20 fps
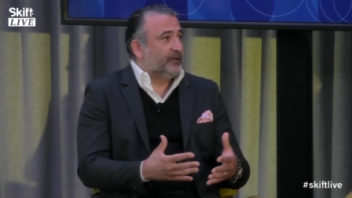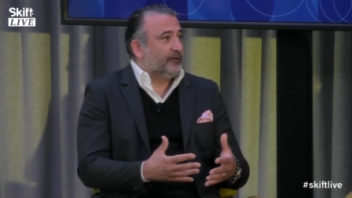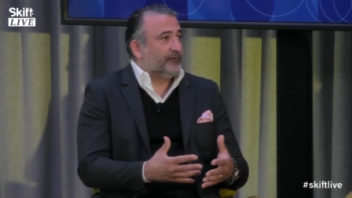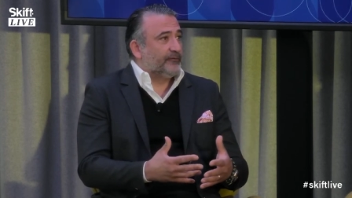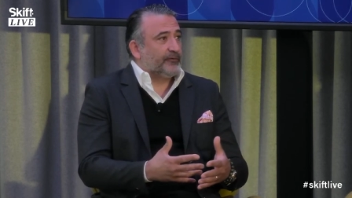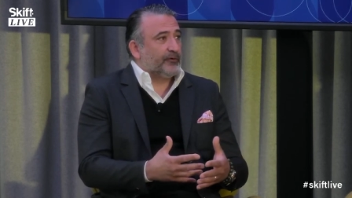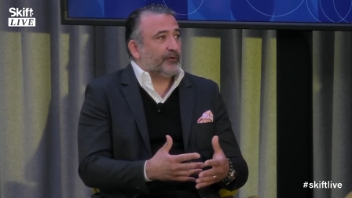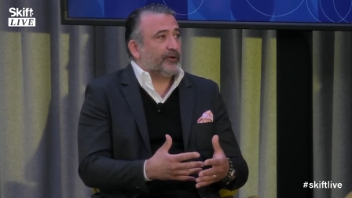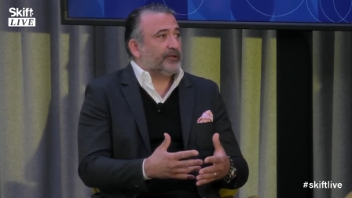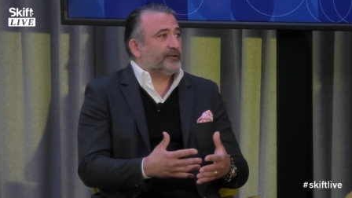
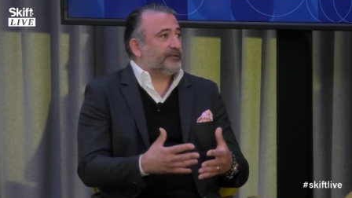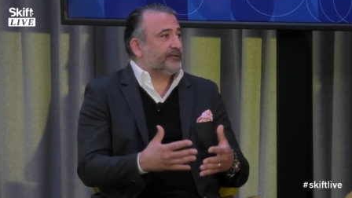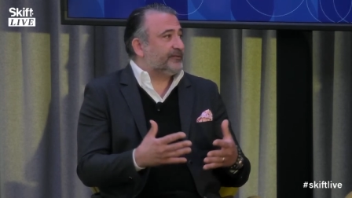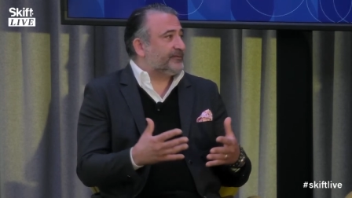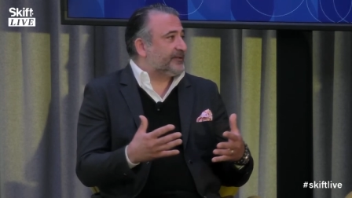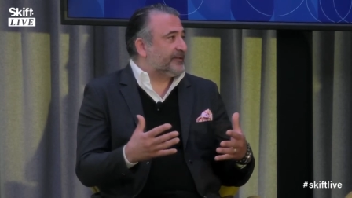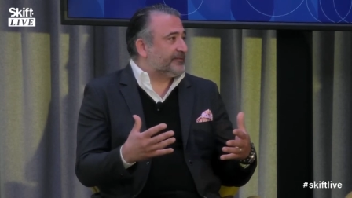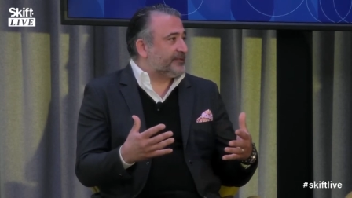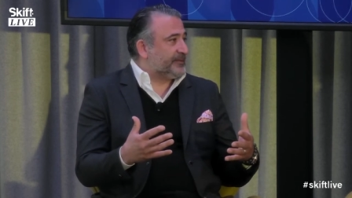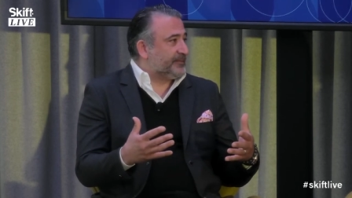
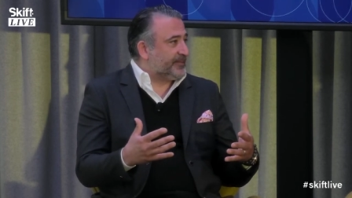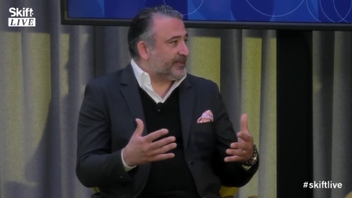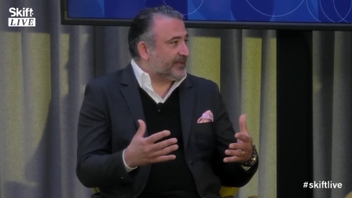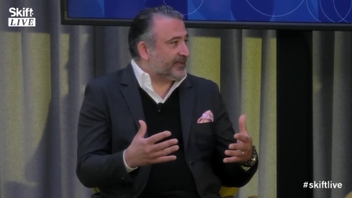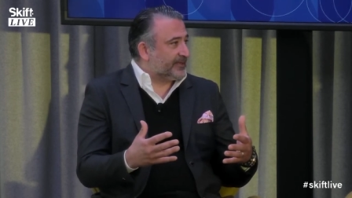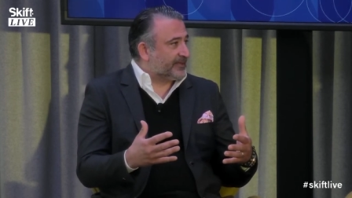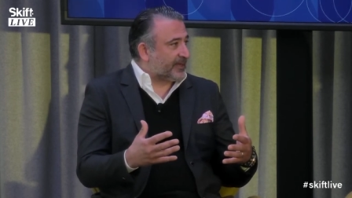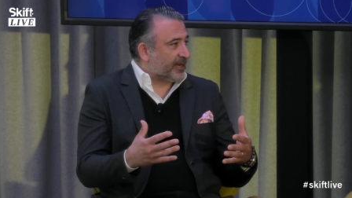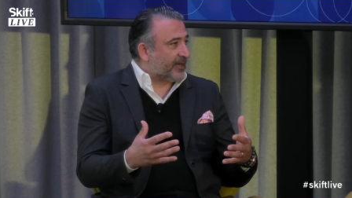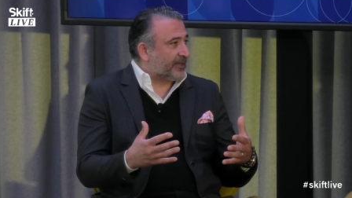$450
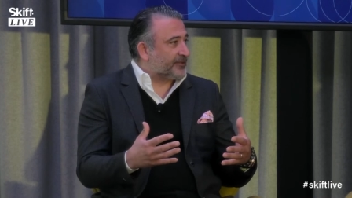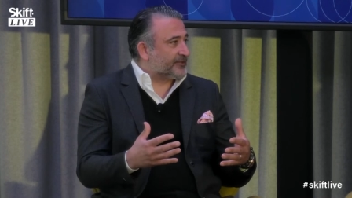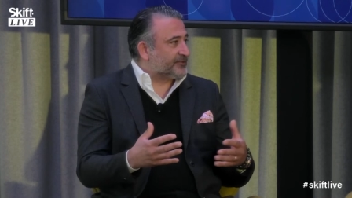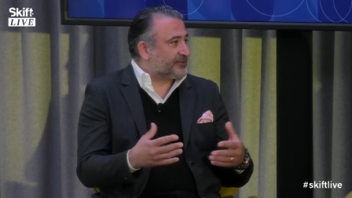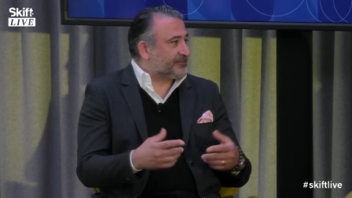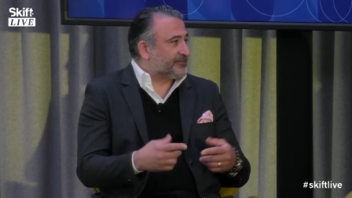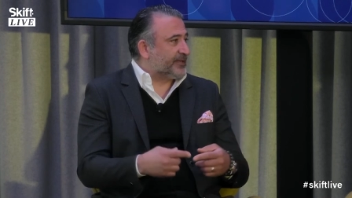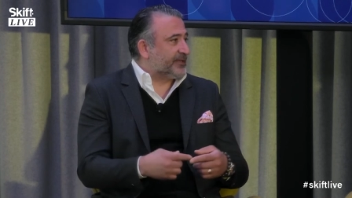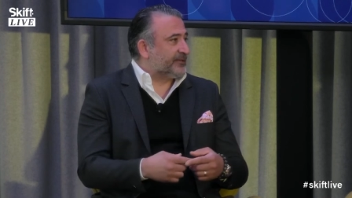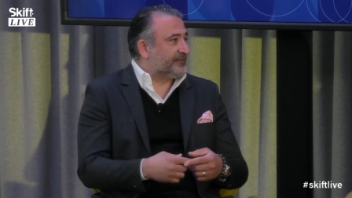million
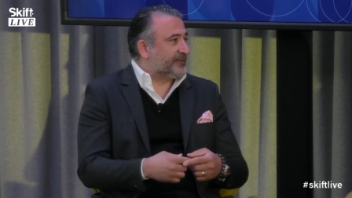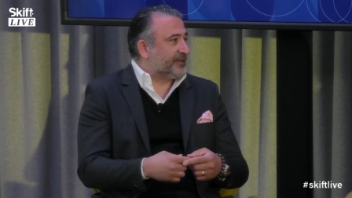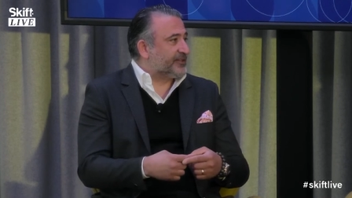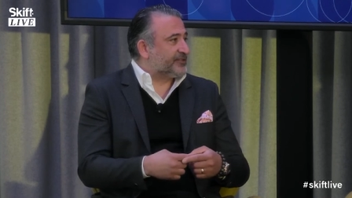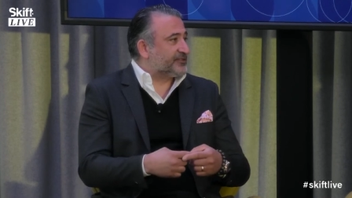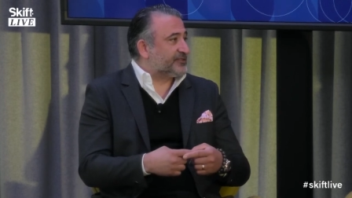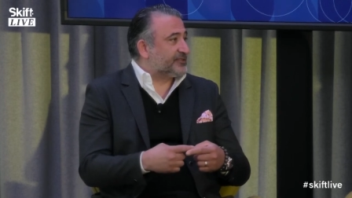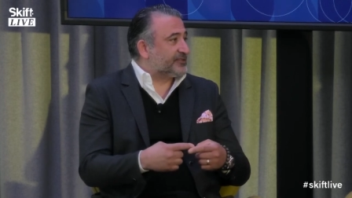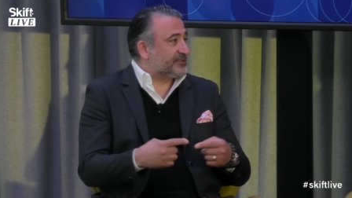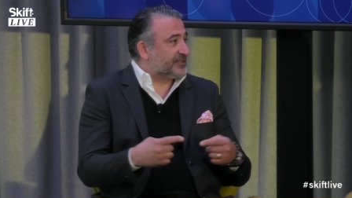in
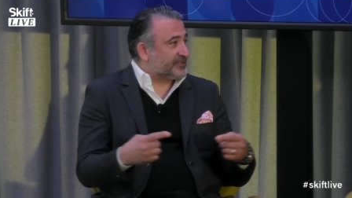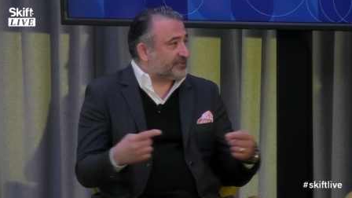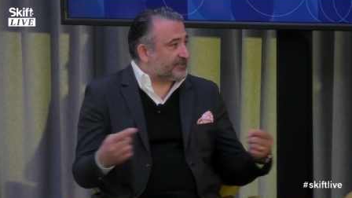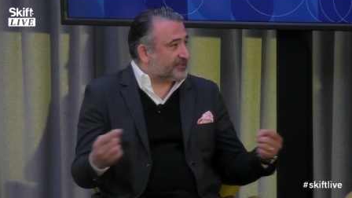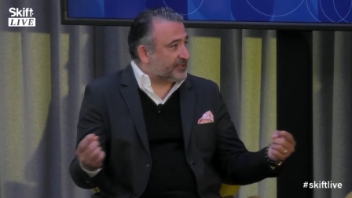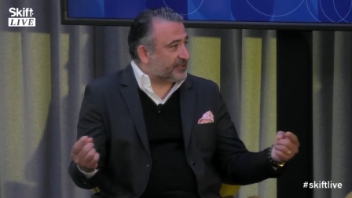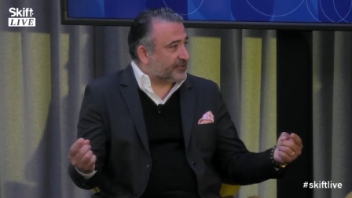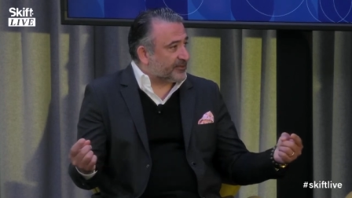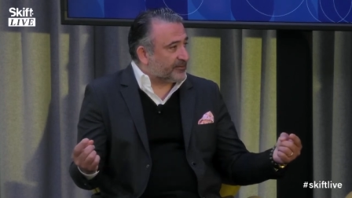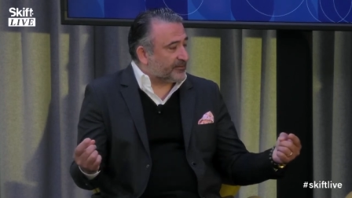renovations this
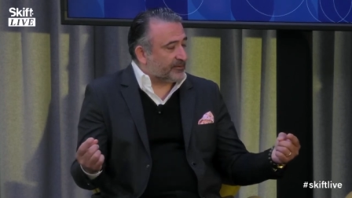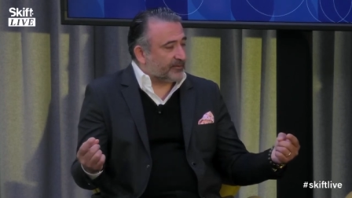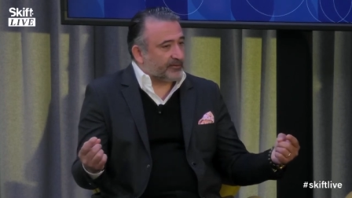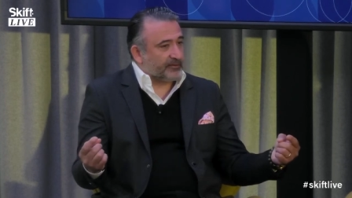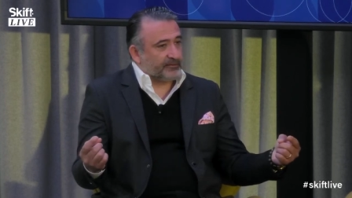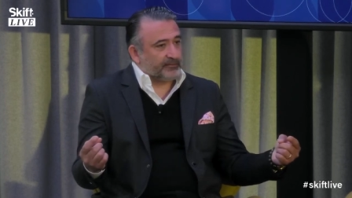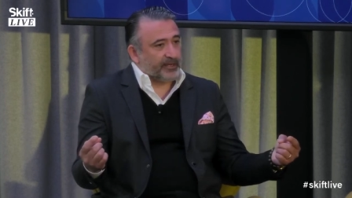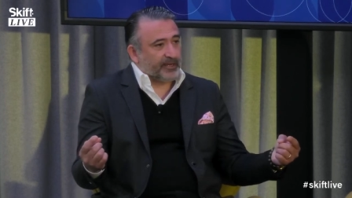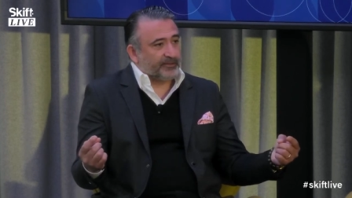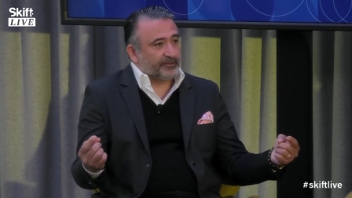year
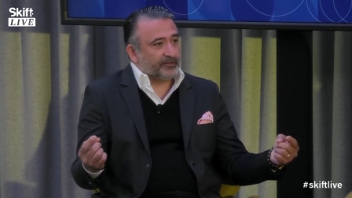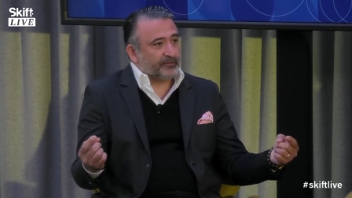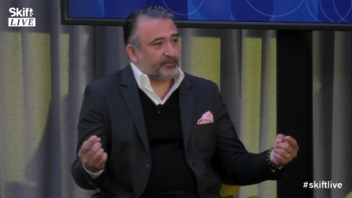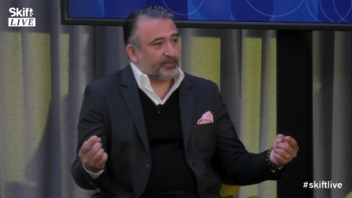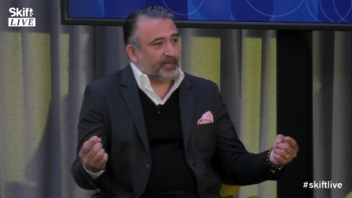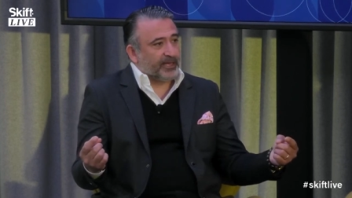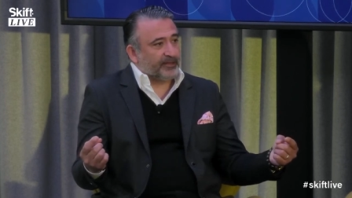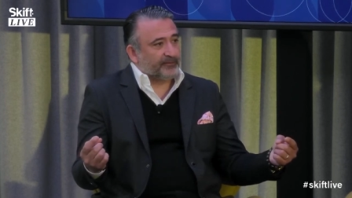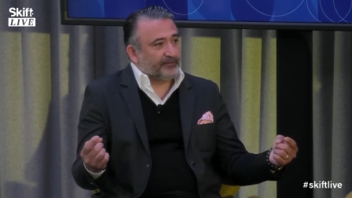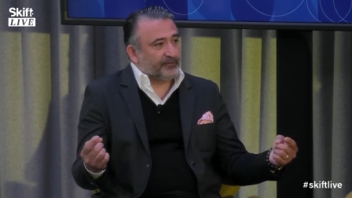around our
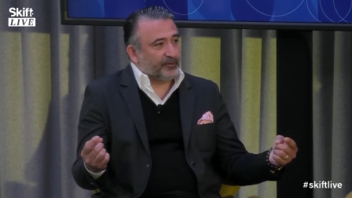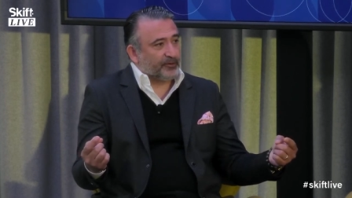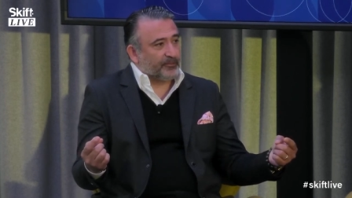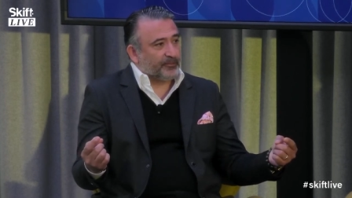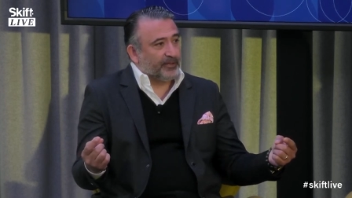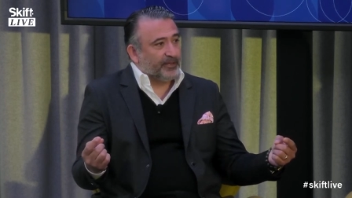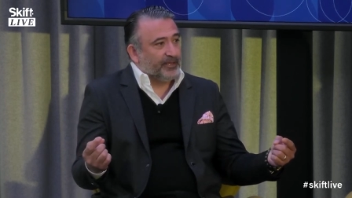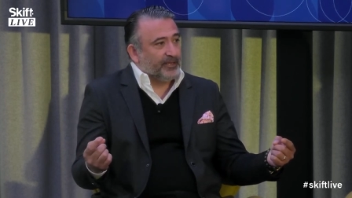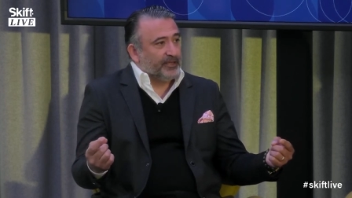platform.